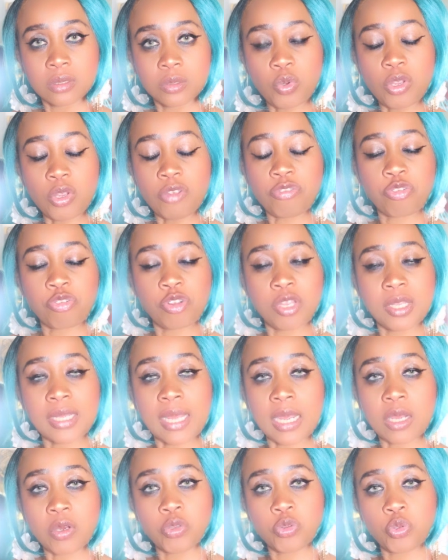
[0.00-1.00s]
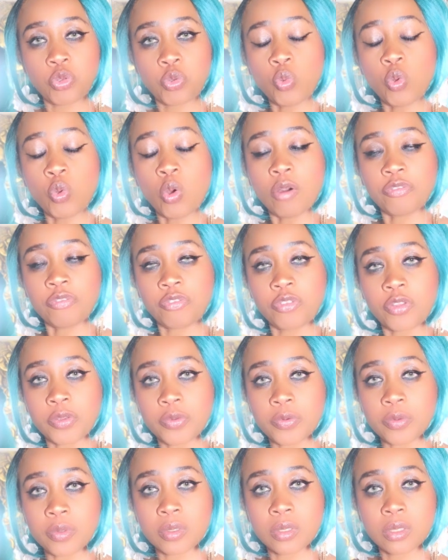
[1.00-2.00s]
We freak out too
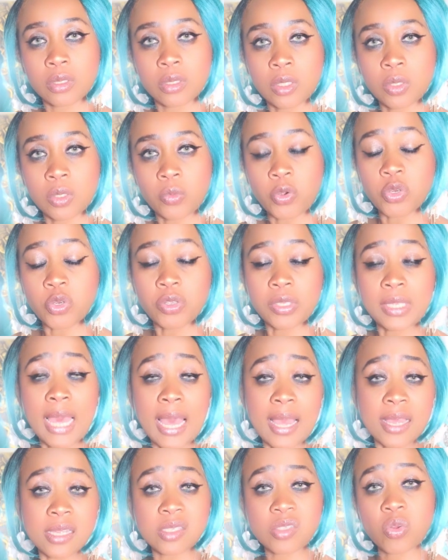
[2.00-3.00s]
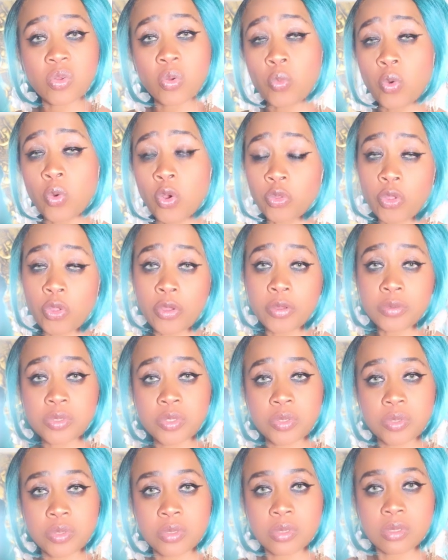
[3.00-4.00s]
often when the guys don't want
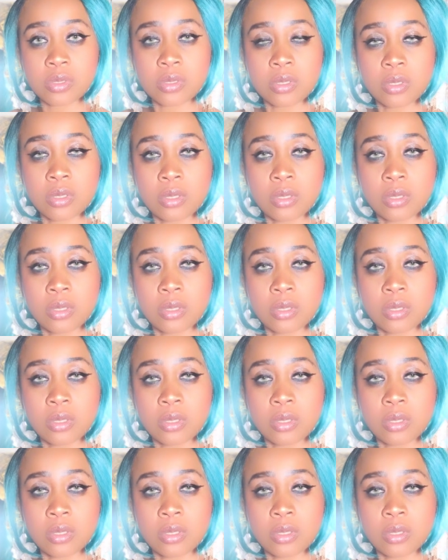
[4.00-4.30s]
us,